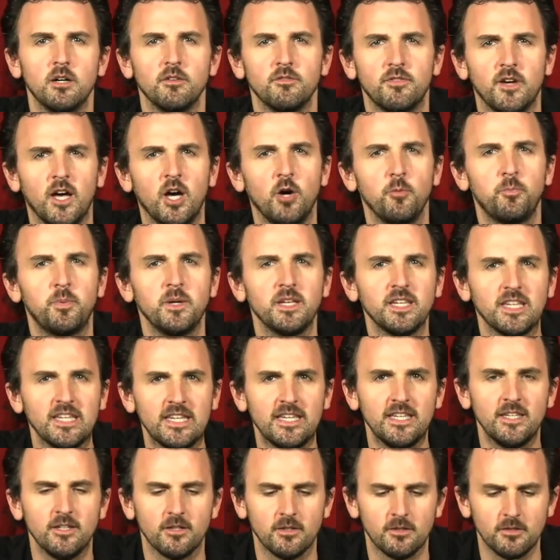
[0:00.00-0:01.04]
of helping
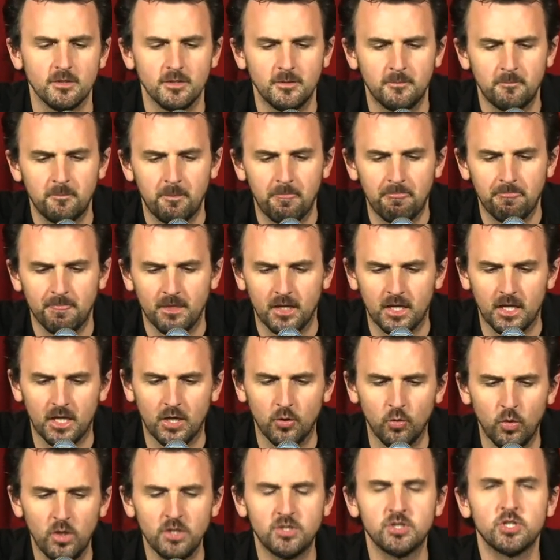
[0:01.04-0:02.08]
heal,
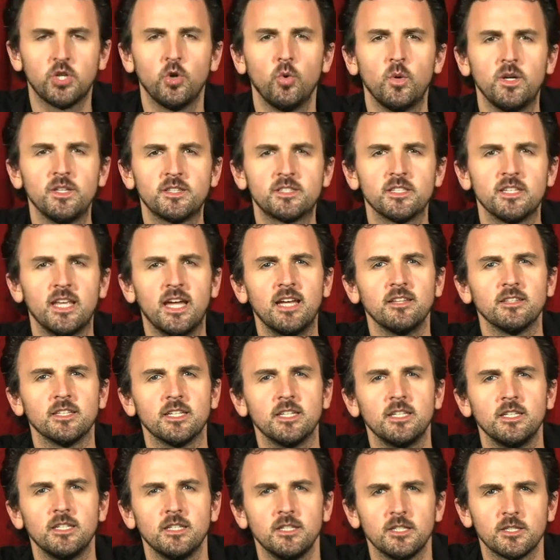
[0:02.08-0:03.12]
which
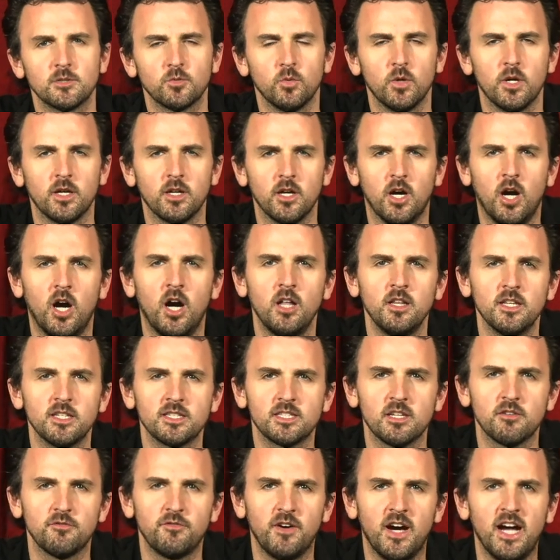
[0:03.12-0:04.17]
coincidentally is what all
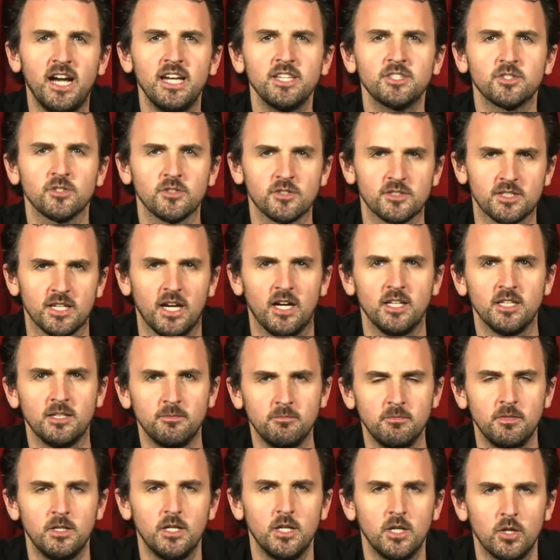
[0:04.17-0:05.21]
his advisors tell
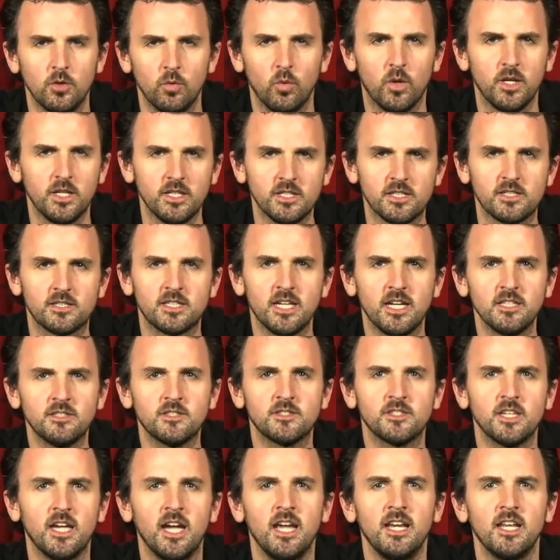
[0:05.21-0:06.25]
him when he
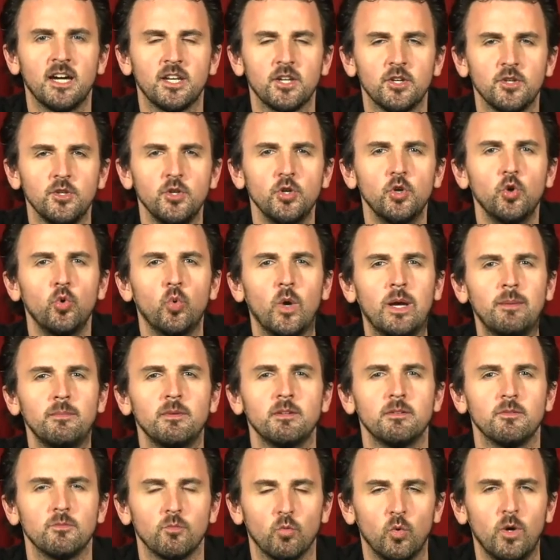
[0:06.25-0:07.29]
sets sight on a new
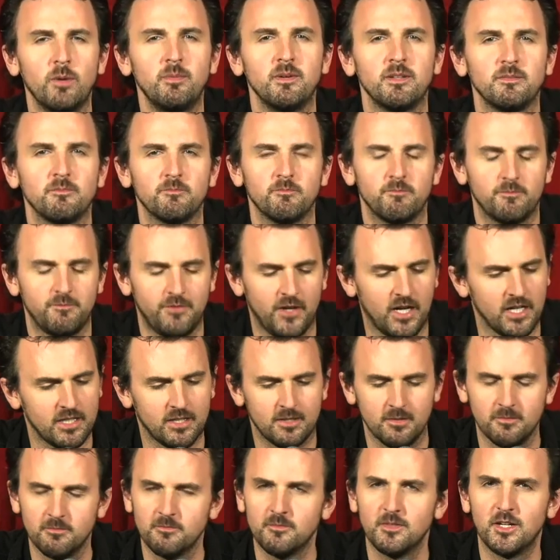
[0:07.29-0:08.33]
woman
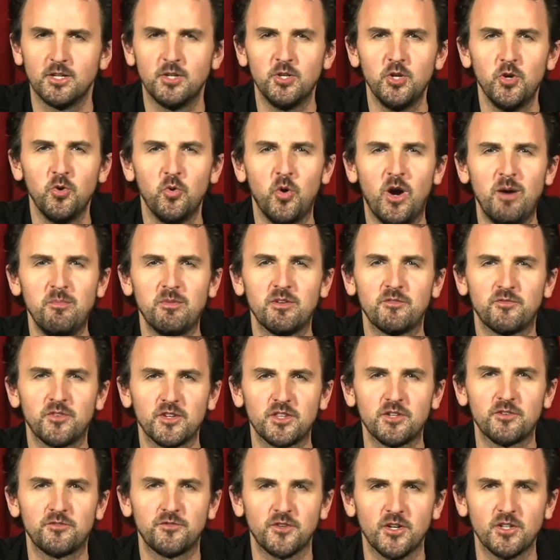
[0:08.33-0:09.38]

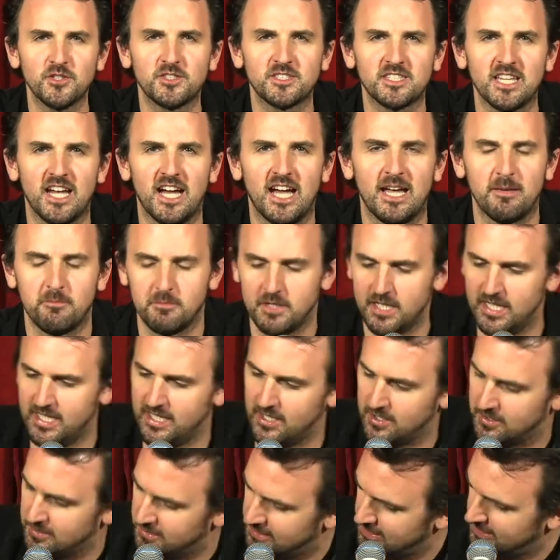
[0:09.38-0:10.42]
for the first time.
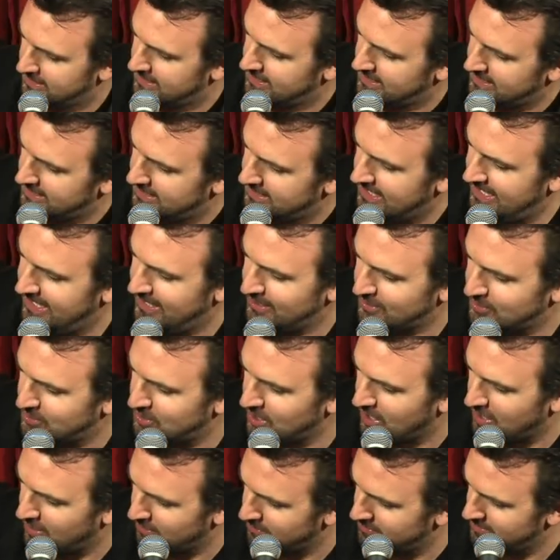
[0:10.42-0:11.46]
Heal. Heal,
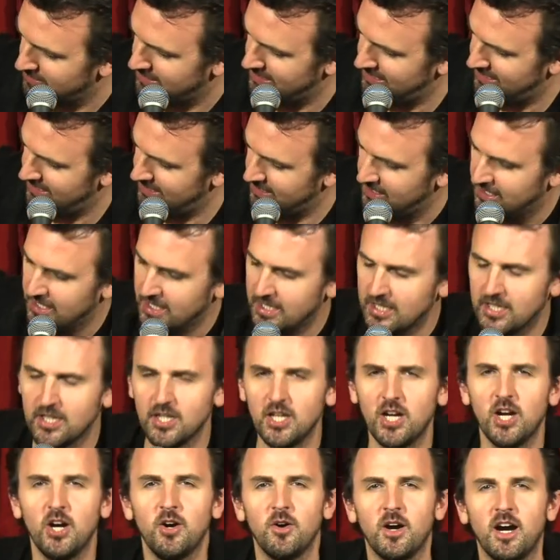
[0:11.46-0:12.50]
Joe.
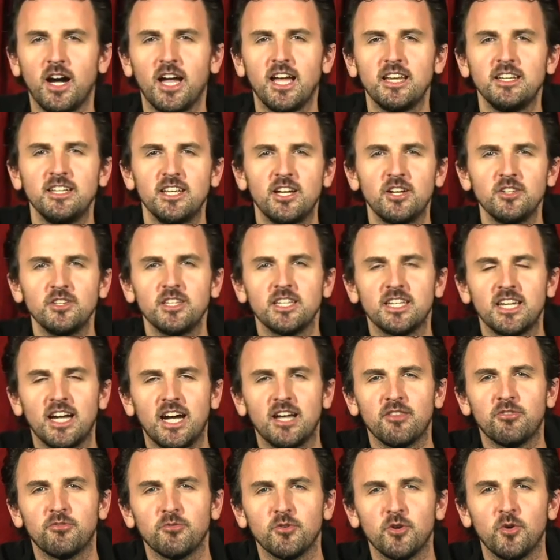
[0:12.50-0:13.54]
You know, I nearly
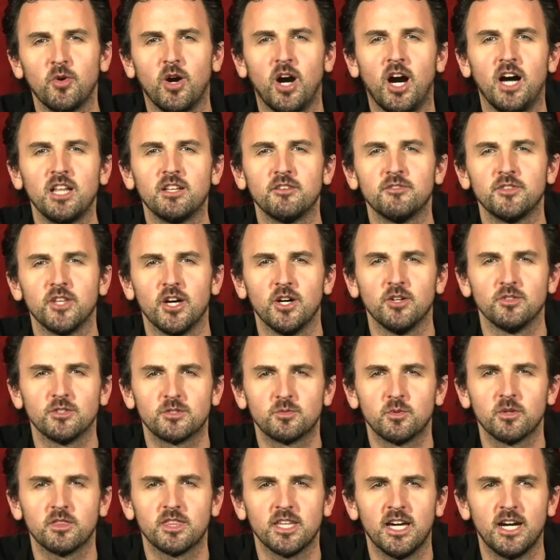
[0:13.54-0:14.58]
got through all of
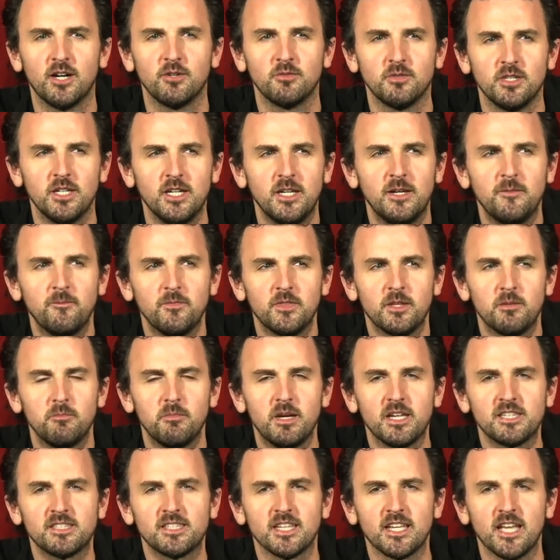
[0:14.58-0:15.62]
those without
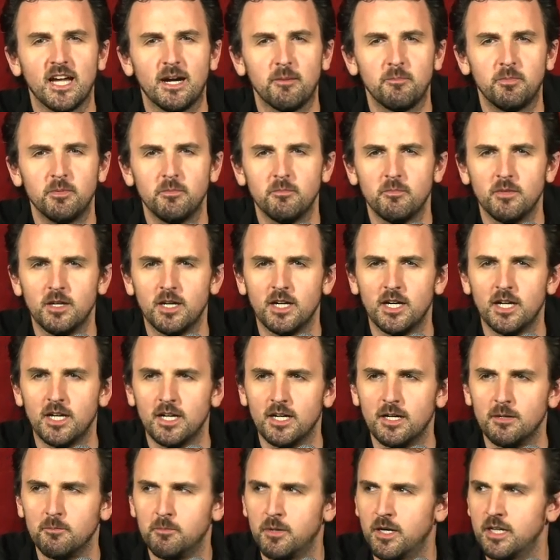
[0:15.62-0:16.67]
messing up.
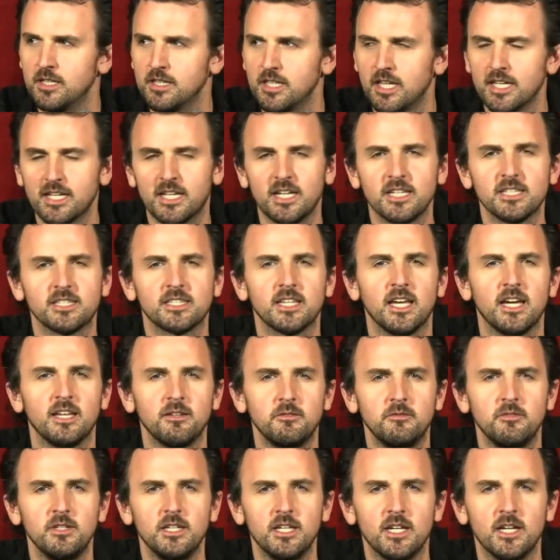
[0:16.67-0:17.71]
But like I
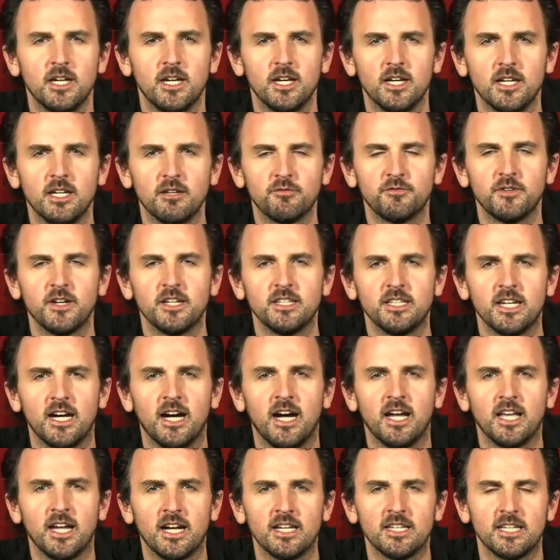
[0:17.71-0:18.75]
said, if I
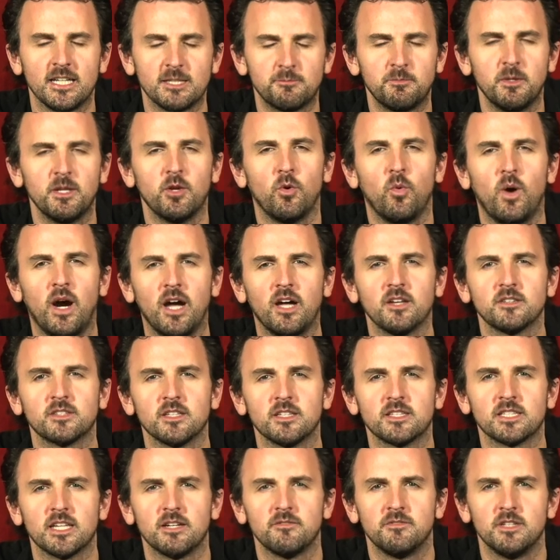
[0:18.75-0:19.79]
die, I die. It's been a while
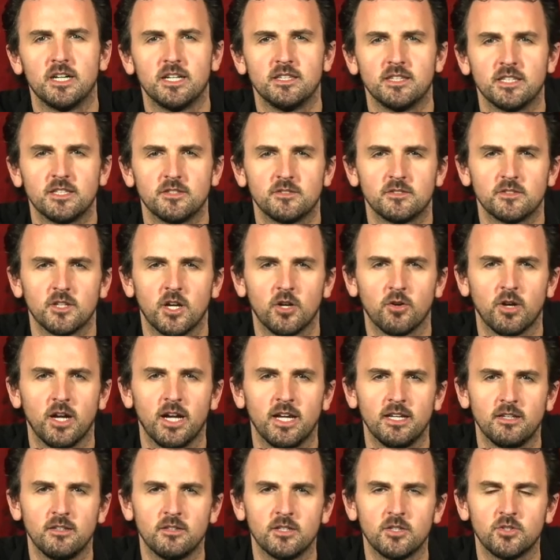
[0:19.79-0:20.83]
since I've done these, all
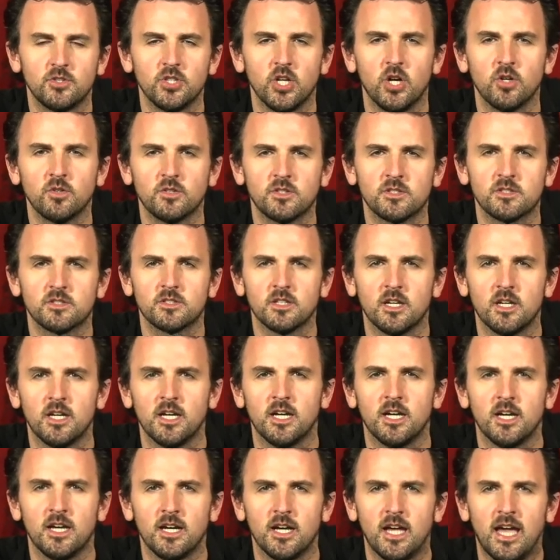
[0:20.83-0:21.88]
right? The jokes
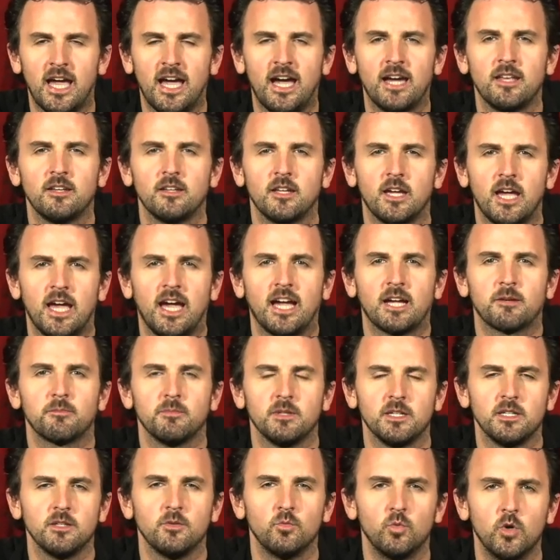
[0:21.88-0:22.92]
at
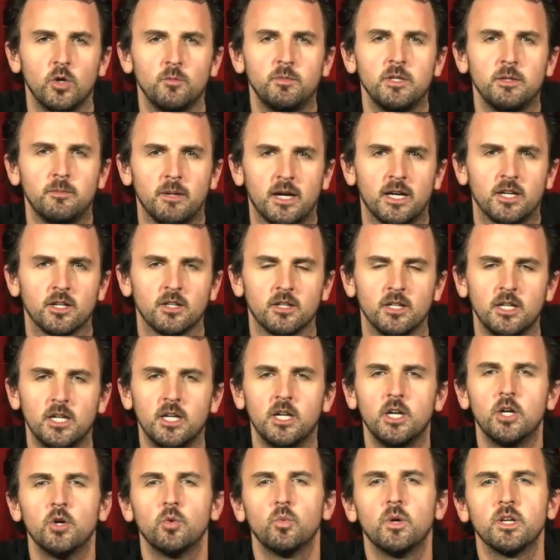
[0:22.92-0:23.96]
Acme will be better,
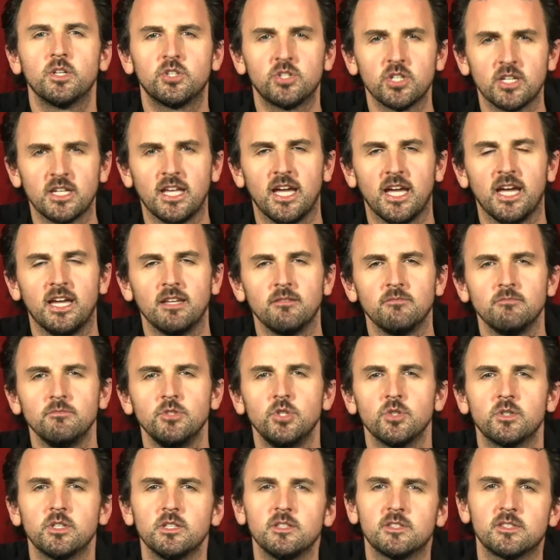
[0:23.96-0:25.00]
which, again,
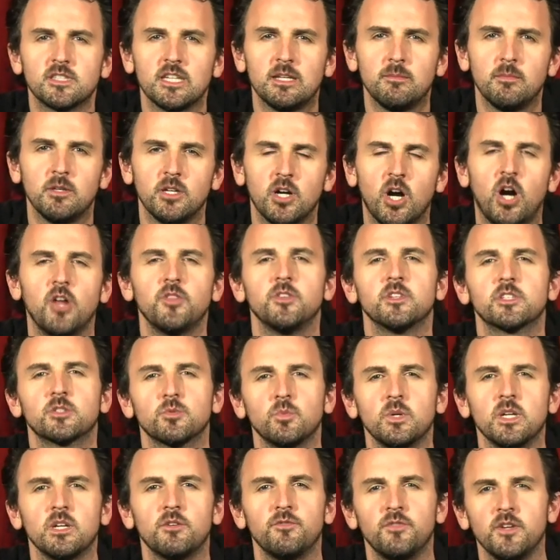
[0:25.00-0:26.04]
you can see me all
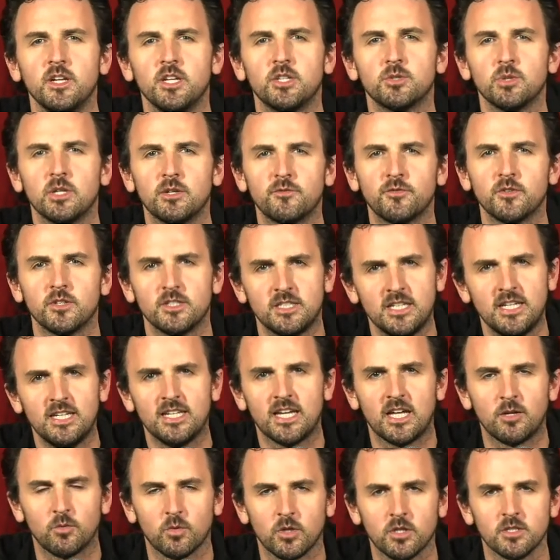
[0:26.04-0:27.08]
this week featuring for
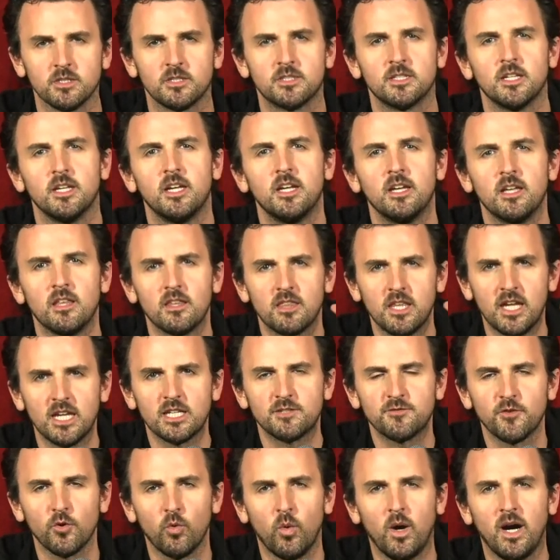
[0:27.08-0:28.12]
Dean Edwards.
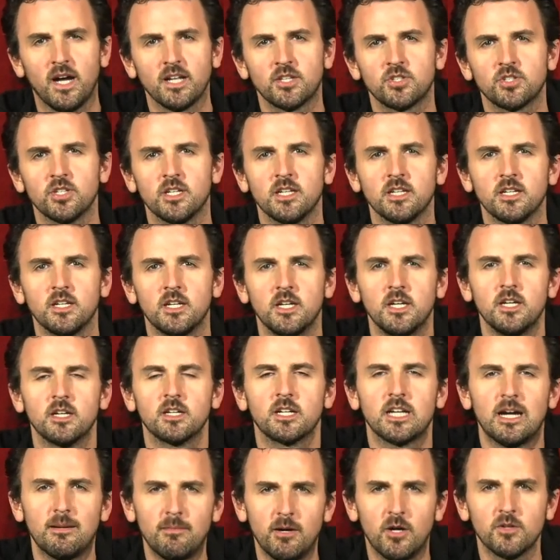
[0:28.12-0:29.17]
Thanks for watching.
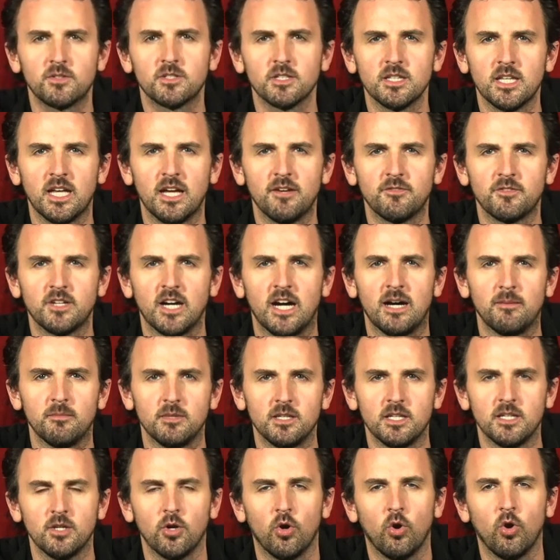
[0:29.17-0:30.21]
Come out to live
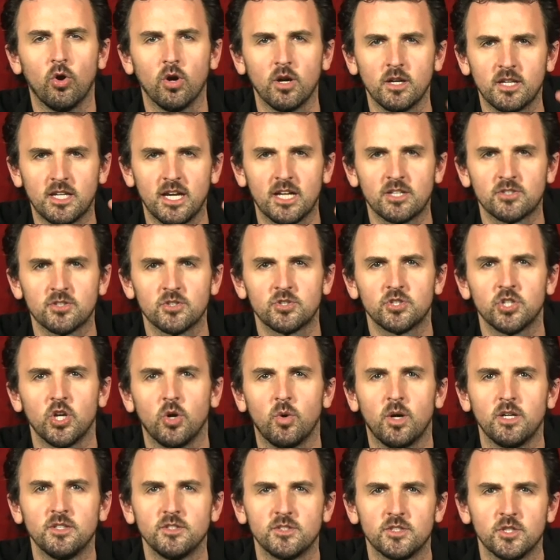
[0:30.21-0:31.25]
comedy or catch the
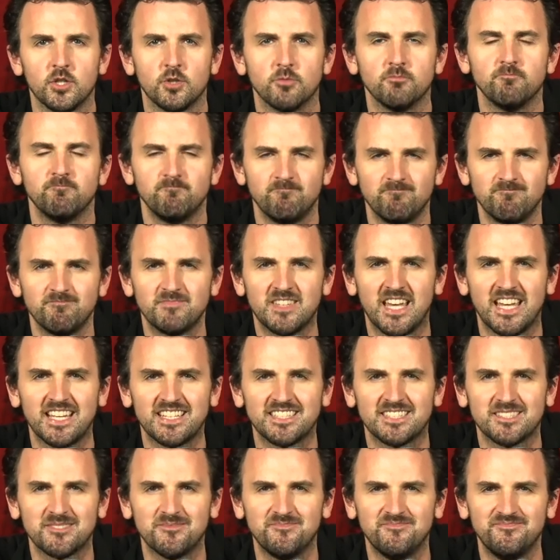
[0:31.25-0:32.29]
show on Zoom.
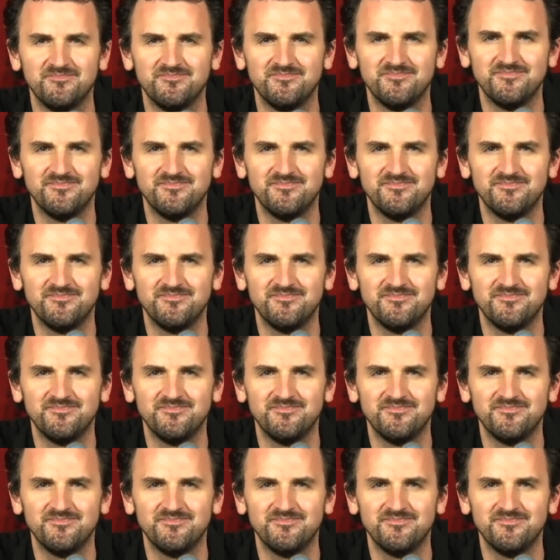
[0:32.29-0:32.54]
Thanks.